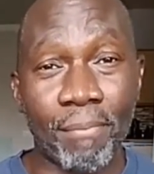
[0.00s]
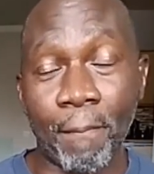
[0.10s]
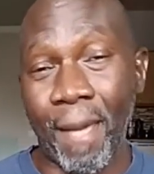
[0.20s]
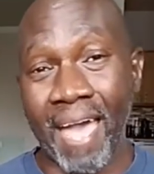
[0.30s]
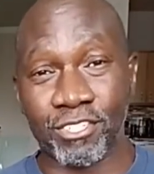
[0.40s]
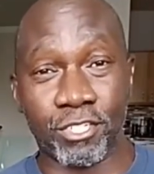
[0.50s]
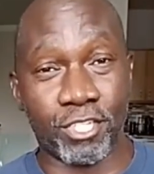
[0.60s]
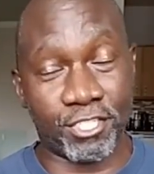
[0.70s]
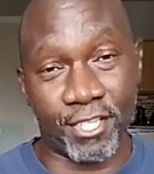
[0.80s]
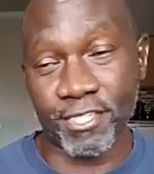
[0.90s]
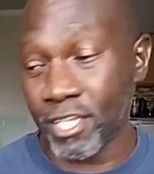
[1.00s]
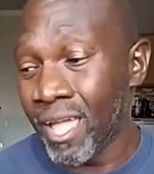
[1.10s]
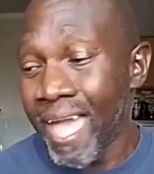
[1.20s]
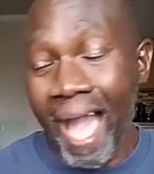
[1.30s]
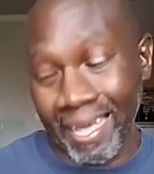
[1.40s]
Oh, I'm the pastor's
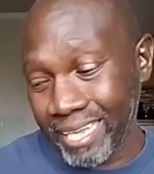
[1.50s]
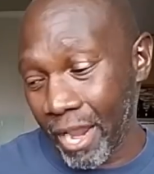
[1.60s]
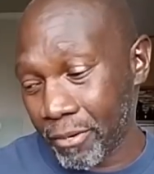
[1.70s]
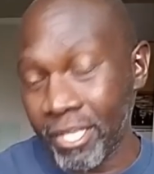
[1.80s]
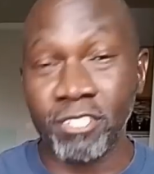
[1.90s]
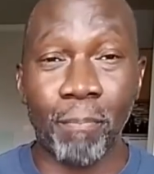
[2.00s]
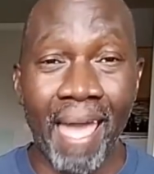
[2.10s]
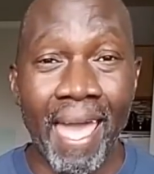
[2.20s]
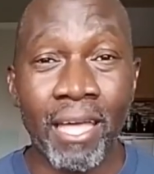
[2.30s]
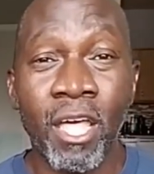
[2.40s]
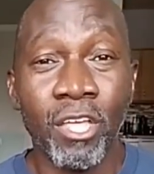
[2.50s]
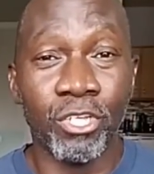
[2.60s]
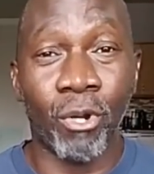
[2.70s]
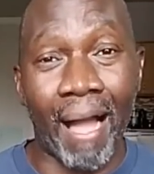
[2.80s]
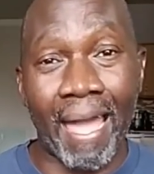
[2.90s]
assistant. I carried his bag.